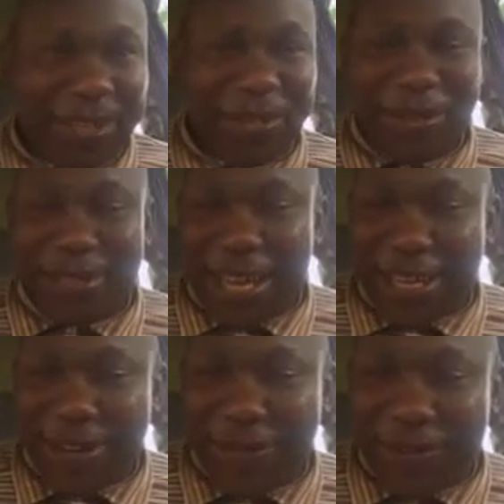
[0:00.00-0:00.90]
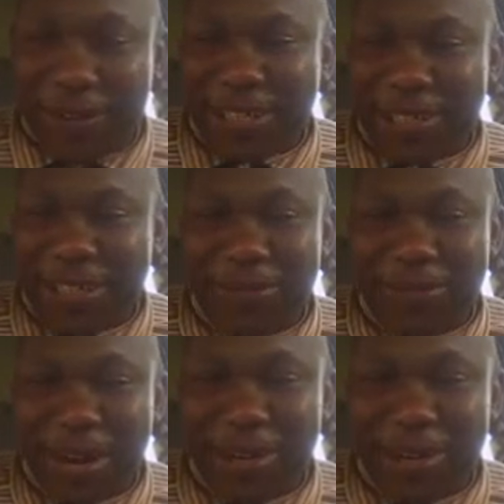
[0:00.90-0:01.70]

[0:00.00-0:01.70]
So thank you for listening to my